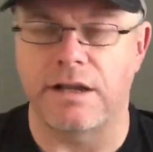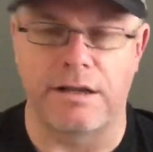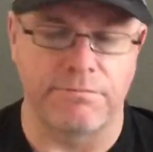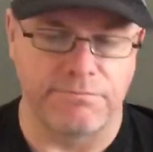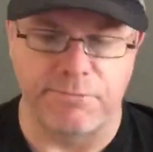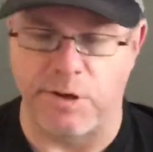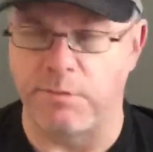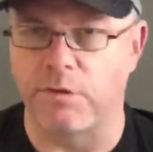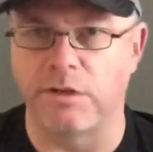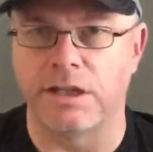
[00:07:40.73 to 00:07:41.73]
I'm
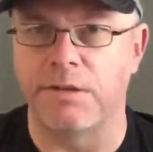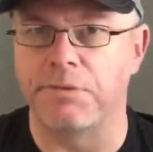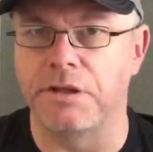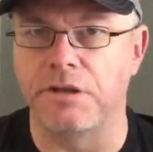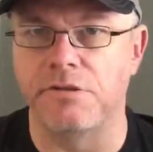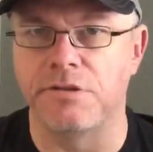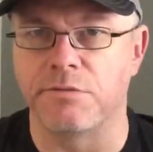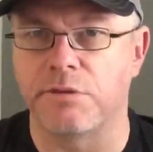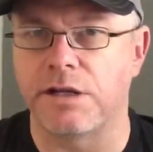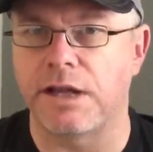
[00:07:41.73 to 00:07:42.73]
going to keep to use
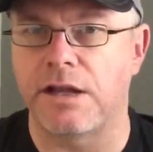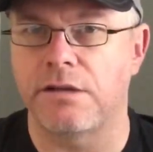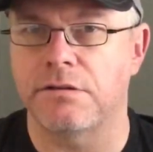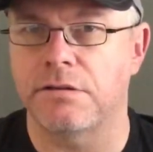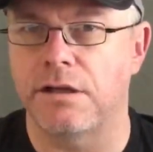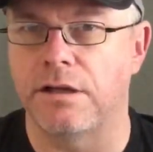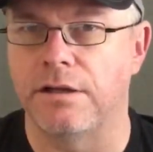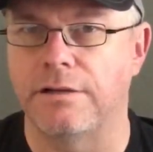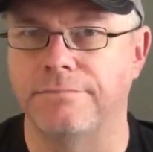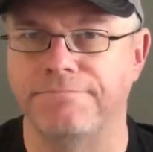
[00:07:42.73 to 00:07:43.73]
them right
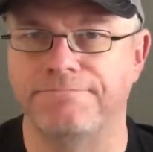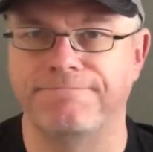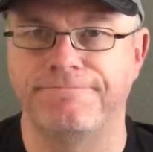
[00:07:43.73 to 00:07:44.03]
now.